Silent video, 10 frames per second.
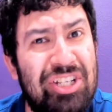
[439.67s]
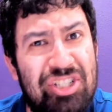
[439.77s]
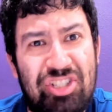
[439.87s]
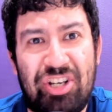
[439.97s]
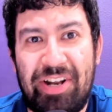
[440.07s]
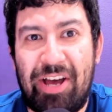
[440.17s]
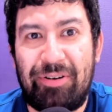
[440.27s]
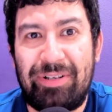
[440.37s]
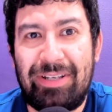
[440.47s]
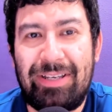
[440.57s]

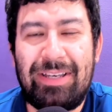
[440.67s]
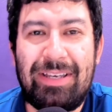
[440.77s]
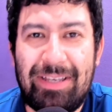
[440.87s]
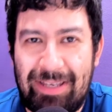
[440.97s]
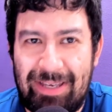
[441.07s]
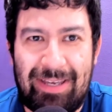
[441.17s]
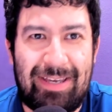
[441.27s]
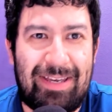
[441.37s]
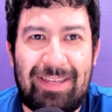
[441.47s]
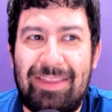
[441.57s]
shutout
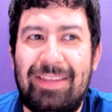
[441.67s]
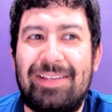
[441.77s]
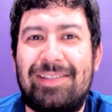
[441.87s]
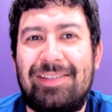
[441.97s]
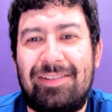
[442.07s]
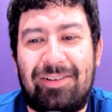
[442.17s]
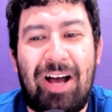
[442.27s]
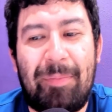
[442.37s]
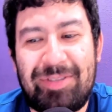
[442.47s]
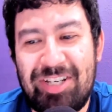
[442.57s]
in this
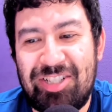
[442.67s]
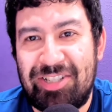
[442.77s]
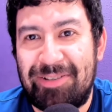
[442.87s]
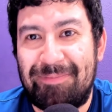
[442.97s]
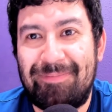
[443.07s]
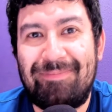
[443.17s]
competition.